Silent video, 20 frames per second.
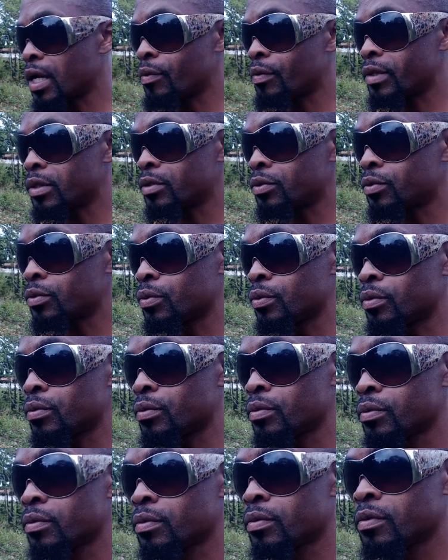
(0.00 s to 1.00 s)
went to a
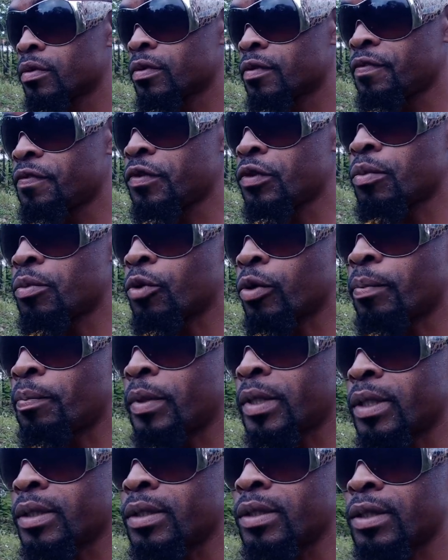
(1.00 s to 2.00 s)
few more
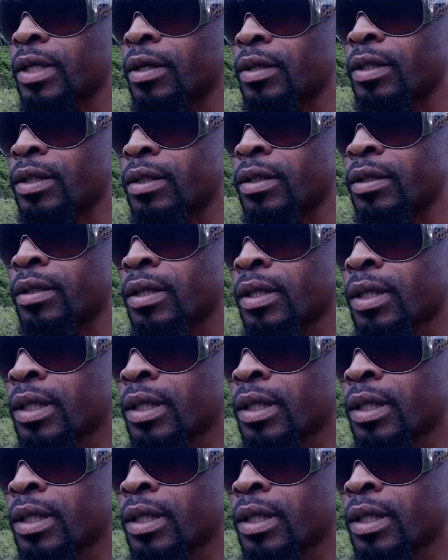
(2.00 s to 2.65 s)
places, and the